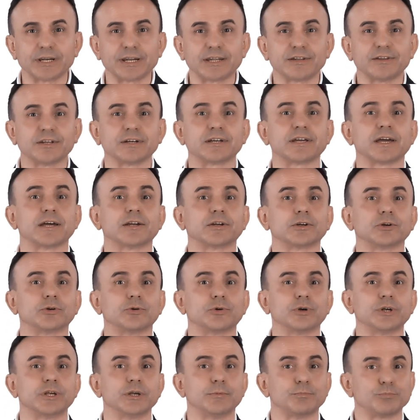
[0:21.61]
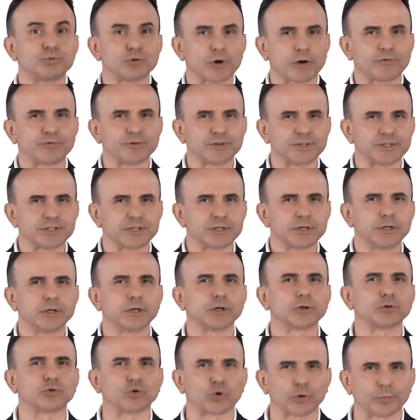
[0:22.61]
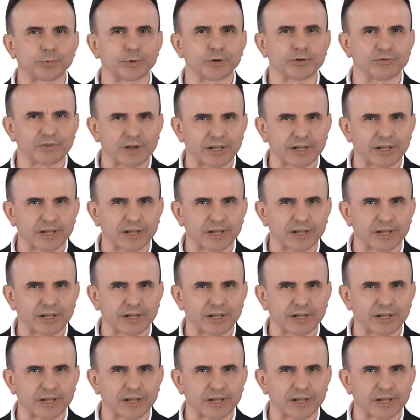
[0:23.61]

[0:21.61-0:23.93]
at the category profit and corporate